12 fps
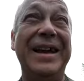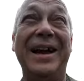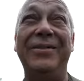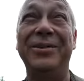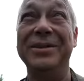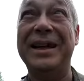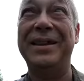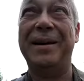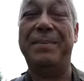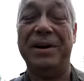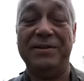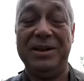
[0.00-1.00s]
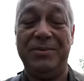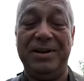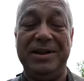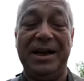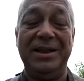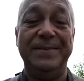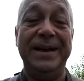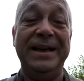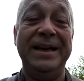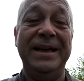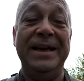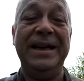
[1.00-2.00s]
to carry on down that path, see where it takes me,
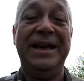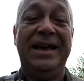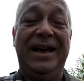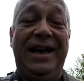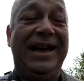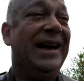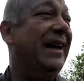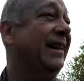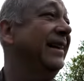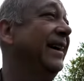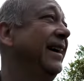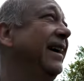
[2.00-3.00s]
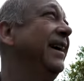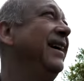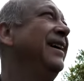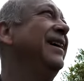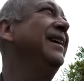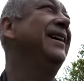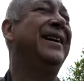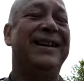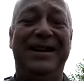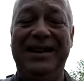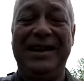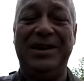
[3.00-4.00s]
and uh,
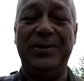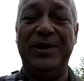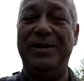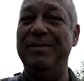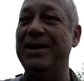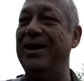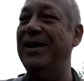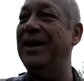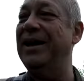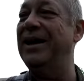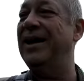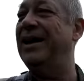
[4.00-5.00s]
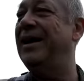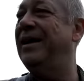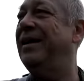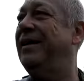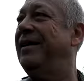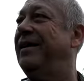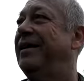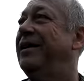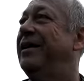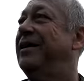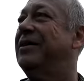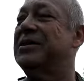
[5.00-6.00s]
get to where I'm going.
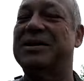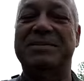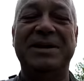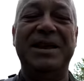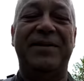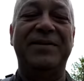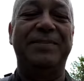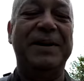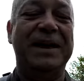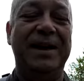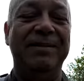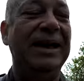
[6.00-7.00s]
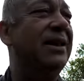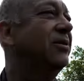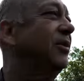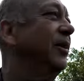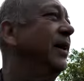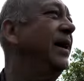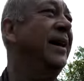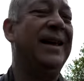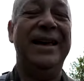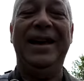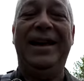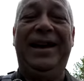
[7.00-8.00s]
Got some stuff to pick up later on.
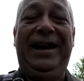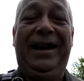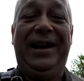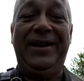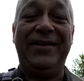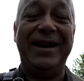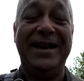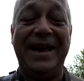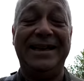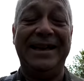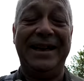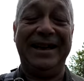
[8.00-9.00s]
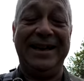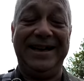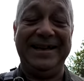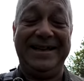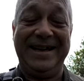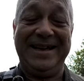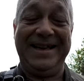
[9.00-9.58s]
Anyway, catch you later, guys.